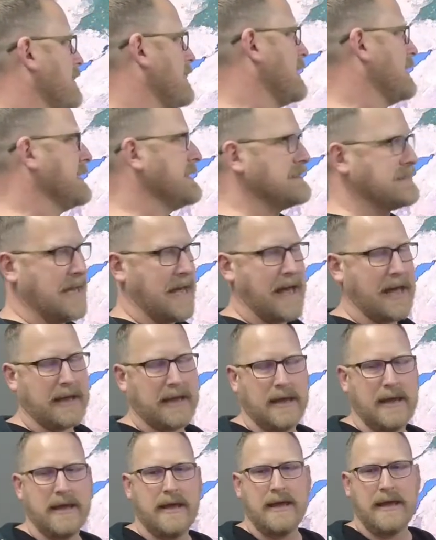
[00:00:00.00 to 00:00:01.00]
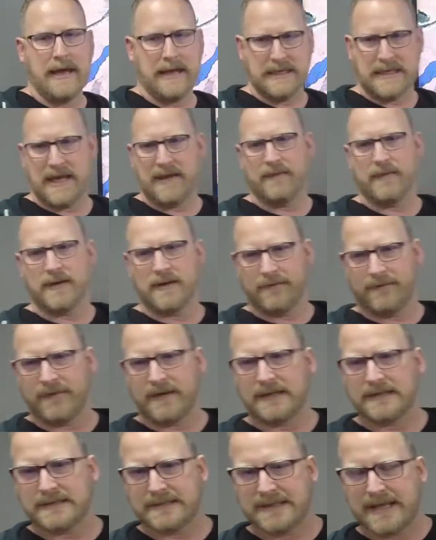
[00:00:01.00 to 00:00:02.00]
and attack, and David
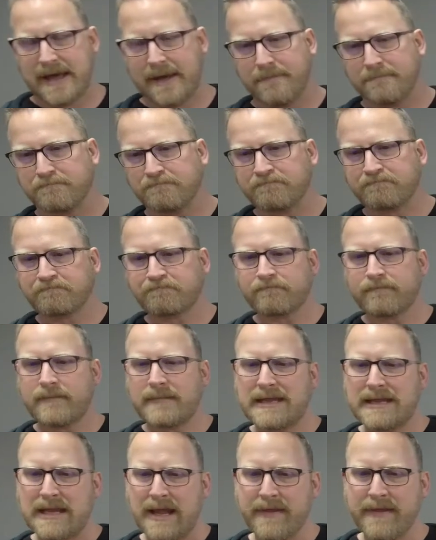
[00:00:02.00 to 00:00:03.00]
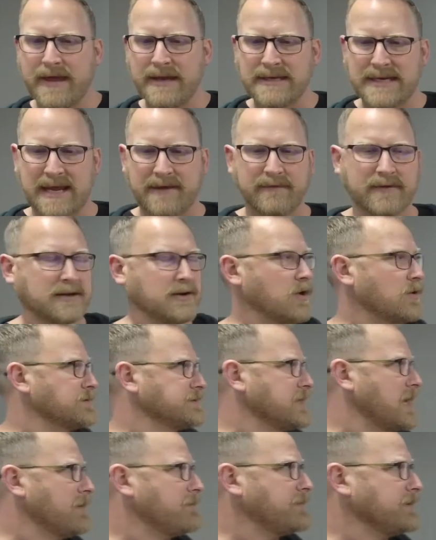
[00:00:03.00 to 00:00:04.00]
defeats them. And then David goes
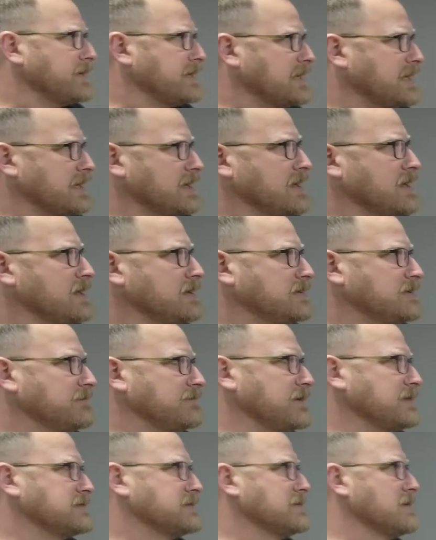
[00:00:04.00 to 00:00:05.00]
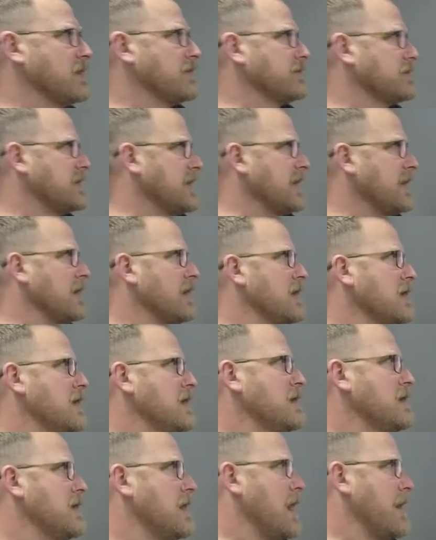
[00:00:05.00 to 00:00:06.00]
up and he defeats another king
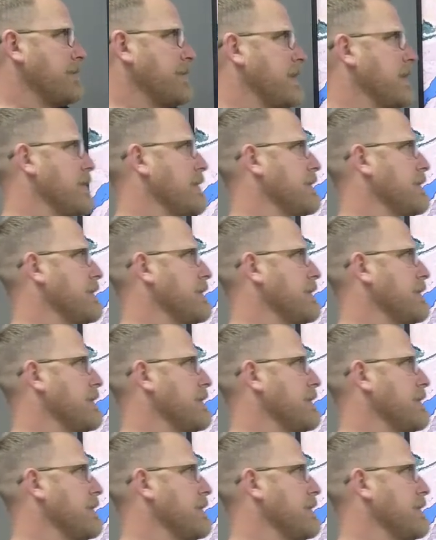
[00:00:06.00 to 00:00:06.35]
up here